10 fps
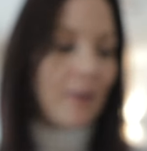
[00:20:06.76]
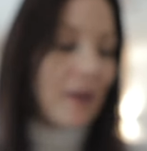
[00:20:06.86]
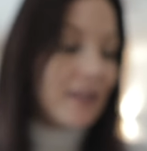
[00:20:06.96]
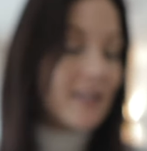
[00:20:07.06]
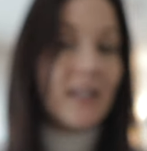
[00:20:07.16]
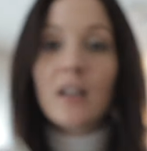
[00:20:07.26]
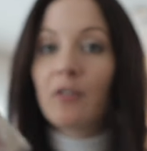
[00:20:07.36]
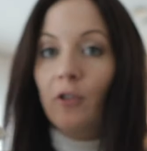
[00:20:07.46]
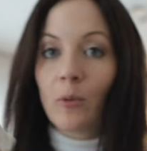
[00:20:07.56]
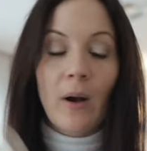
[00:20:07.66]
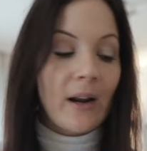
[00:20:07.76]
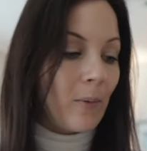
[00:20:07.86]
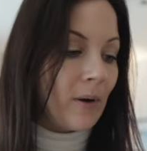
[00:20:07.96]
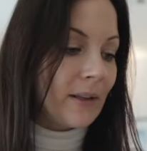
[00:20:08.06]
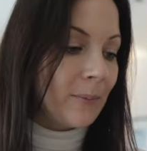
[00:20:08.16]
amazing for what I
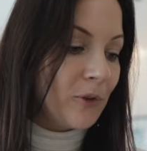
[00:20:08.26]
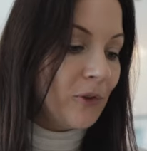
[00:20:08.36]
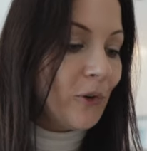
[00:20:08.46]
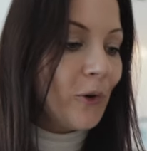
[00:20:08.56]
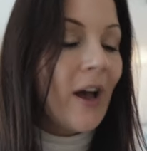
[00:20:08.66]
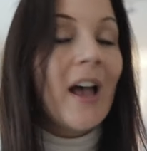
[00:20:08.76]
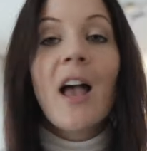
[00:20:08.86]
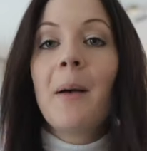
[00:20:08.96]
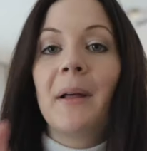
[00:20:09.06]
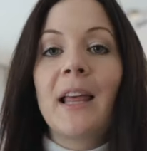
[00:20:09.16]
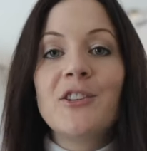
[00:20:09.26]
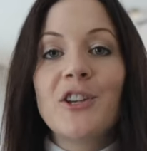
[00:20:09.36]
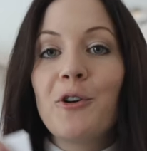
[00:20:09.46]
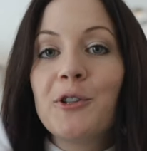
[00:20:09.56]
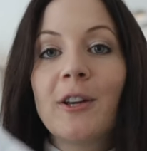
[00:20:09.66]
want them to do. But then she
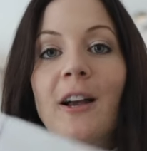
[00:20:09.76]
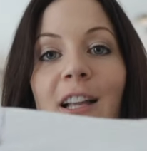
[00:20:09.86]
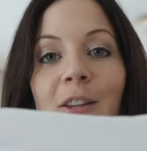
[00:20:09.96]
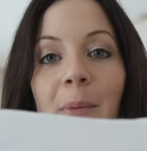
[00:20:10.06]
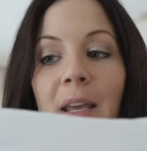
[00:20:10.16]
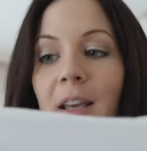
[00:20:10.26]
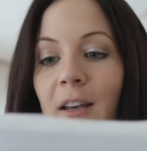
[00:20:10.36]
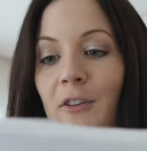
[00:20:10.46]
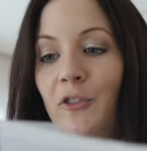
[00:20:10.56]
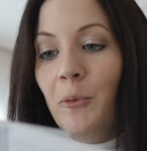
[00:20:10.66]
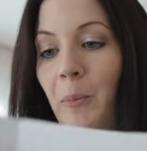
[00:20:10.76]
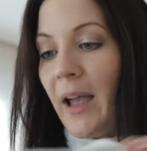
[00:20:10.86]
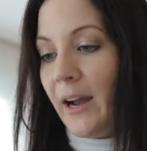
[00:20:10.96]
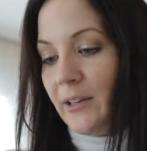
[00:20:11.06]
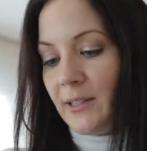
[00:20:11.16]
also got me two
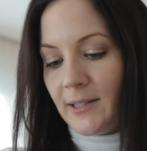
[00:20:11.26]
pairs.